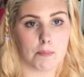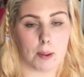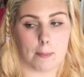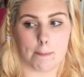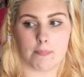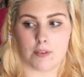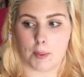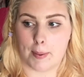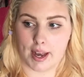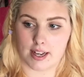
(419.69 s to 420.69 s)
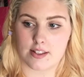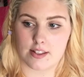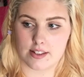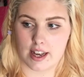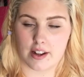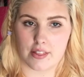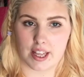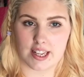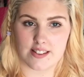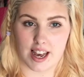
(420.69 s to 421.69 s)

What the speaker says: But from a personal side of things,